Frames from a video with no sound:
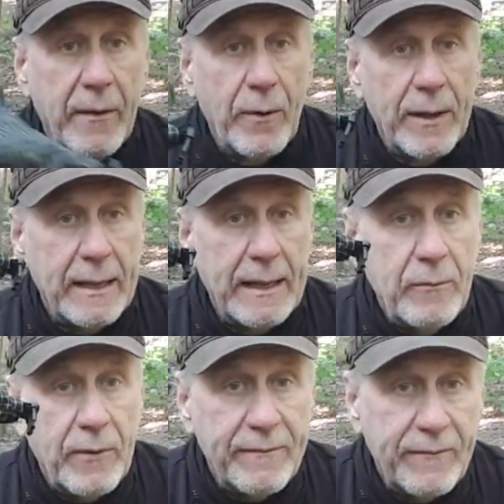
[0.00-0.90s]
Well,
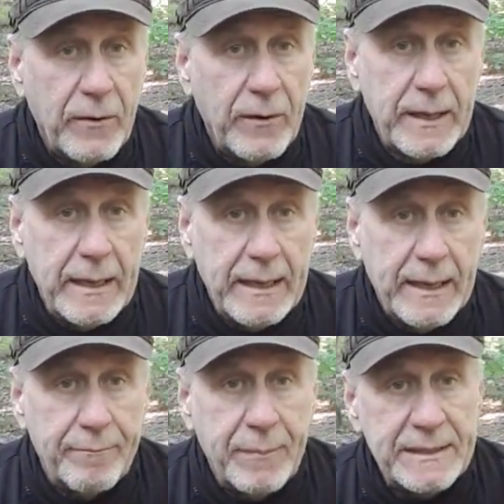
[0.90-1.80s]
anyway, for a
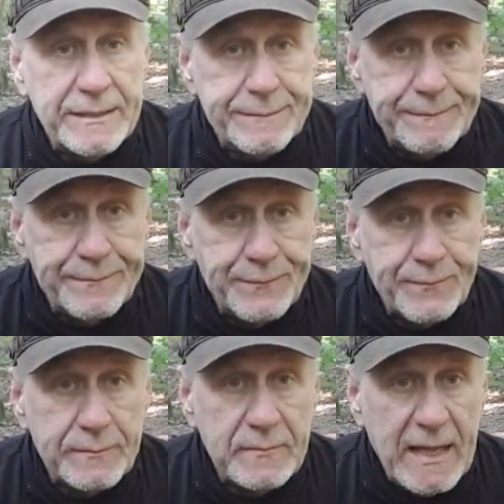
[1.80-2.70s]
budget
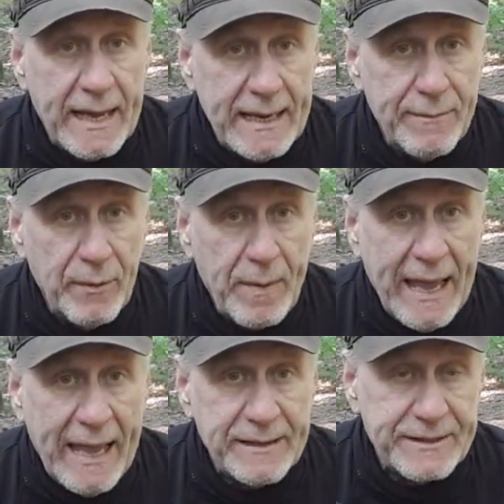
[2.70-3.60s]
Dyneema
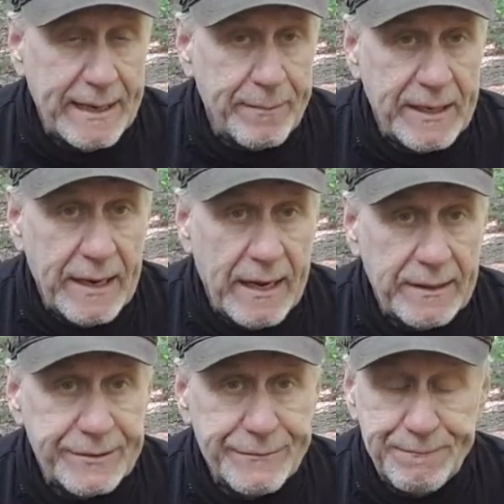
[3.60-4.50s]
bag,
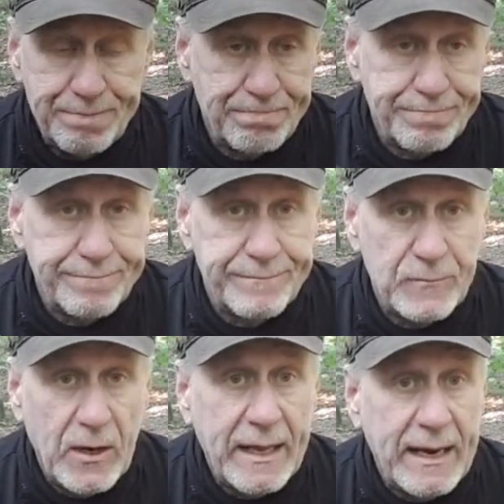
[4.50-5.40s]
$70,
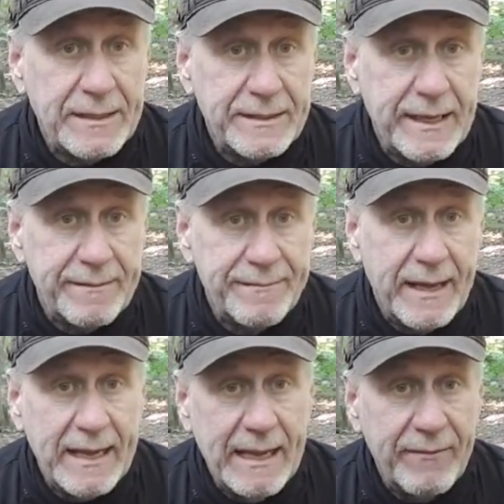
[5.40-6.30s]
what can I say?
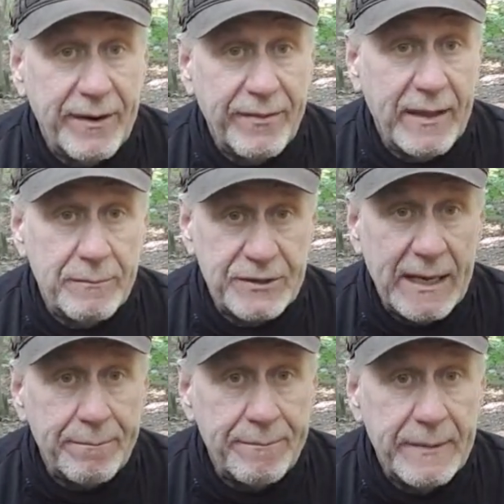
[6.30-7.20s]
I give it a thumbs
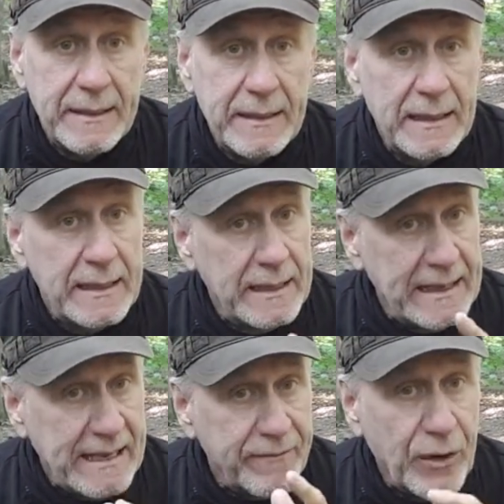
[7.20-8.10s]
up,
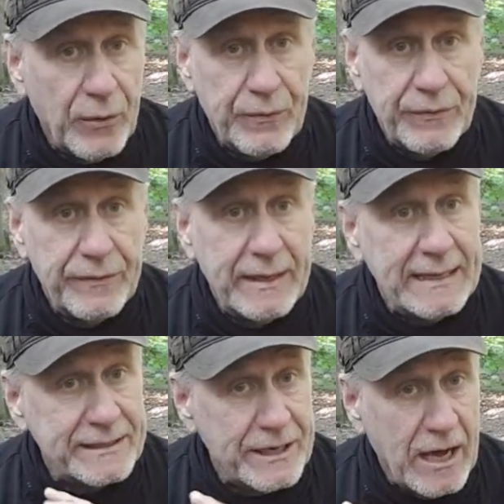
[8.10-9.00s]
even though
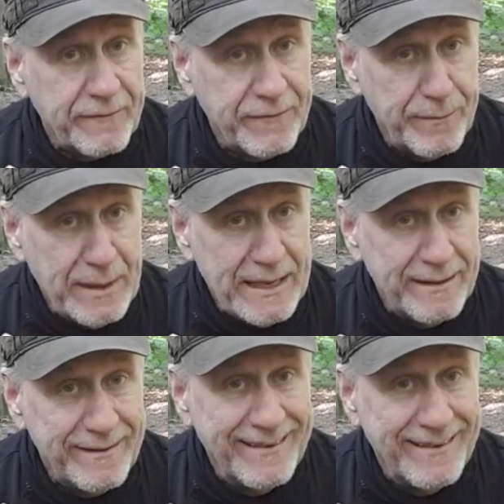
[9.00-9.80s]
it's not for me.